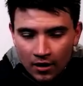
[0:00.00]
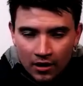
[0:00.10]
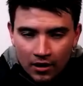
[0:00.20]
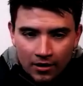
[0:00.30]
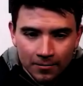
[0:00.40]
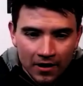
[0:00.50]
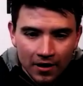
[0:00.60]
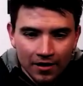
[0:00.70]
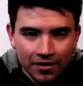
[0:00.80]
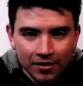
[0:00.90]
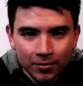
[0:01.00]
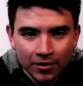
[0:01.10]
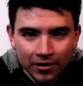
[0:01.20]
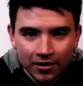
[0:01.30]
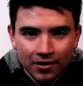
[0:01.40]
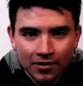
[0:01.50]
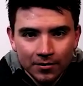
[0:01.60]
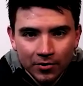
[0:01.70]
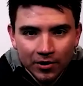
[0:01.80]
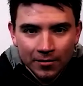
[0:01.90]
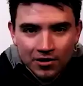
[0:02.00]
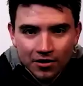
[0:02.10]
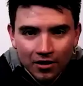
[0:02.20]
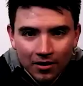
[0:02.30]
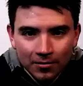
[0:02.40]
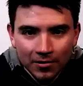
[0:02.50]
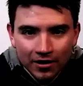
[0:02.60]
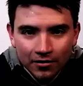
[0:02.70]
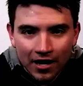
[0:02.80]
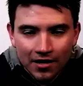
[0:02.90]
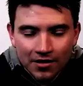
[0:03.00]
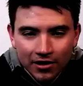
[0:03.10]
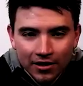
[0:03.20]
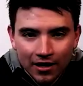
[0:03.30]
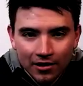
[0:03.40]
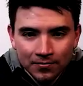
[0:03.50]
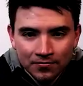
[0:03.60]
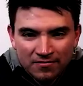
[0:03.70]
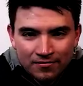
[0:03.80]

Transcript: I think we're pretty much all up in our own heads right now.